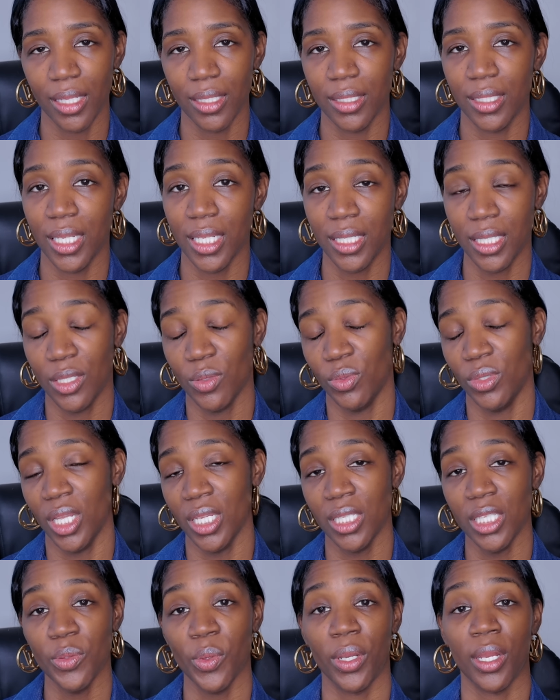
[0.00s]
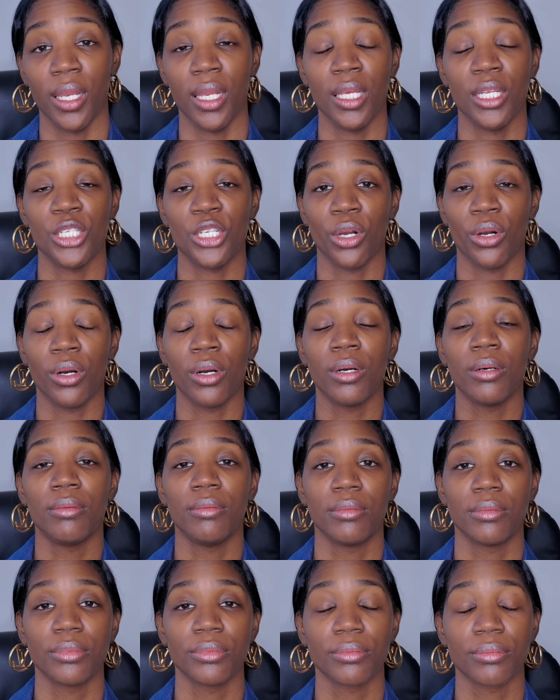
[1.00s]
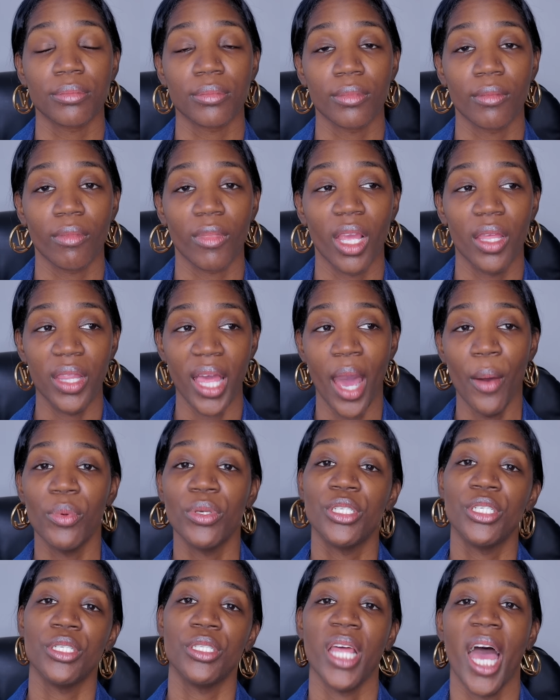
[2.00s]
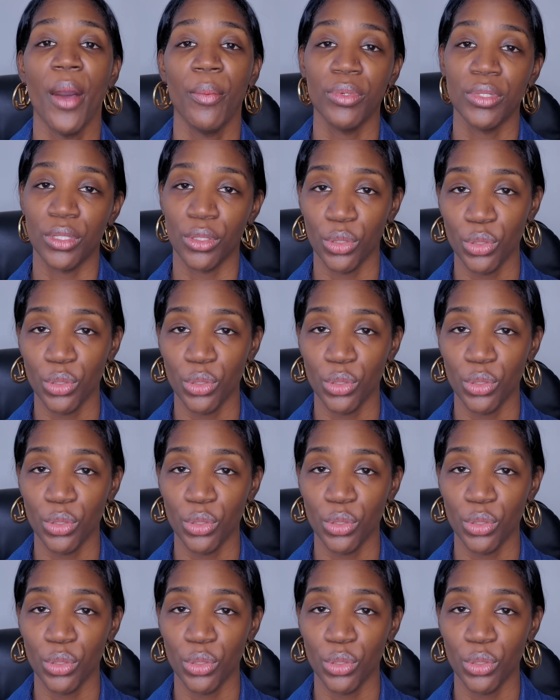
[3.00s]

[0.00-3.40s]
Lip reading: This is what it is, y'all. That was